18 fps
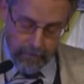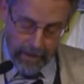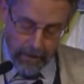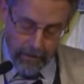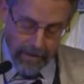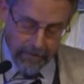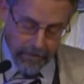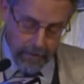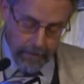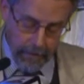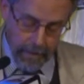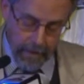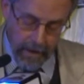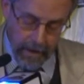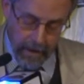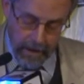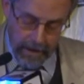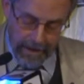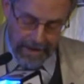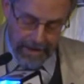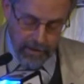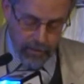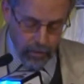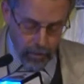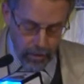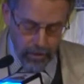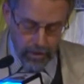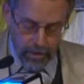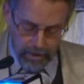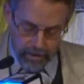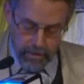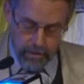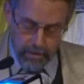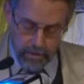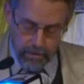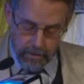However, his
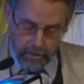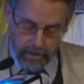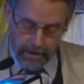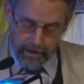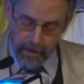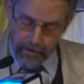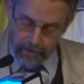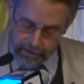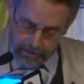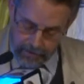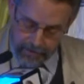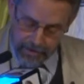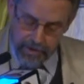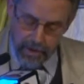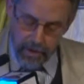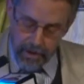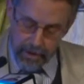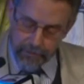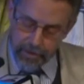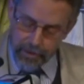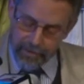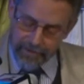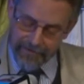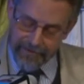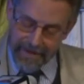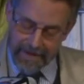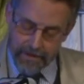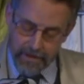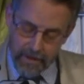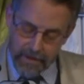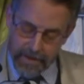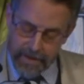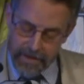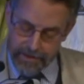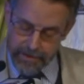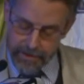works and others of the time do in fact
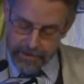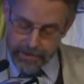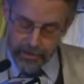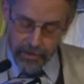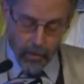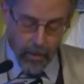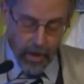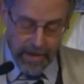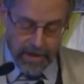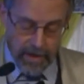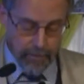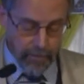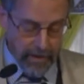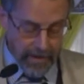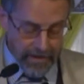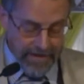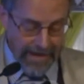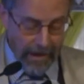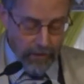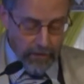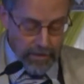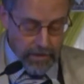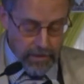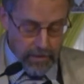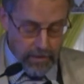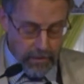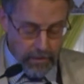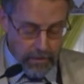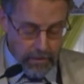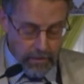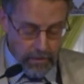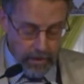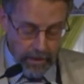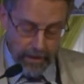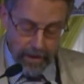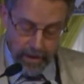attest to the widespread doubts,
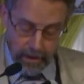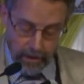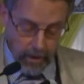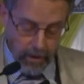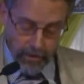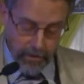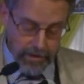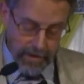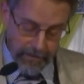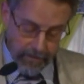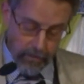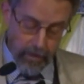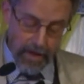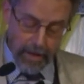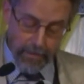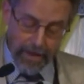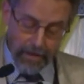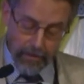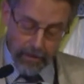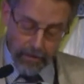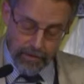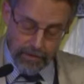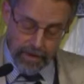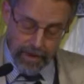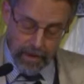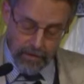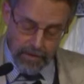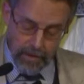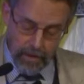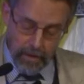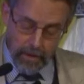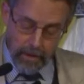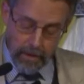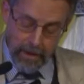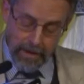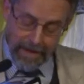and he and others even write about those
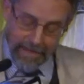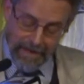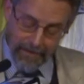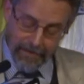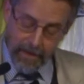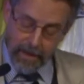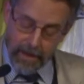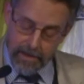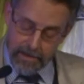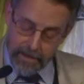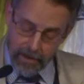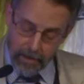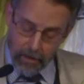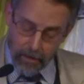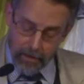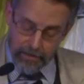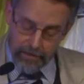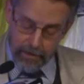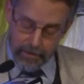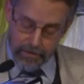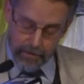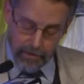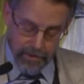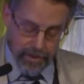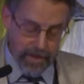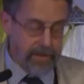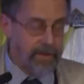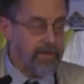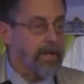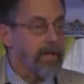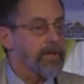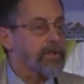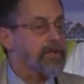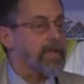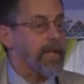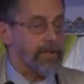doubts, even as they also
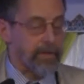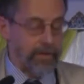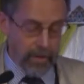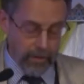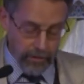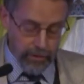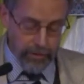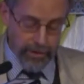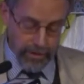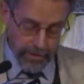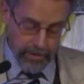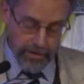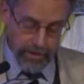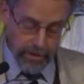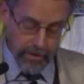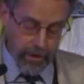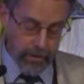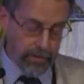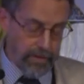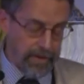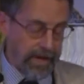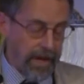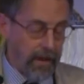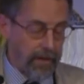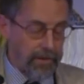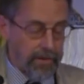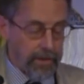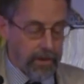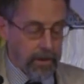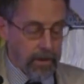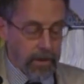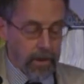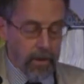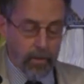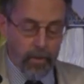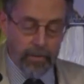suggest that solutions to those doubts
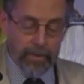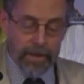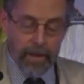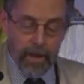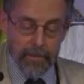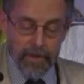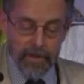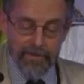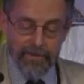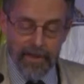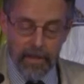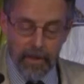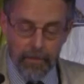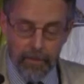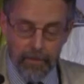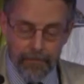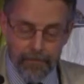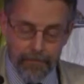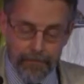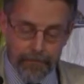were becoming available.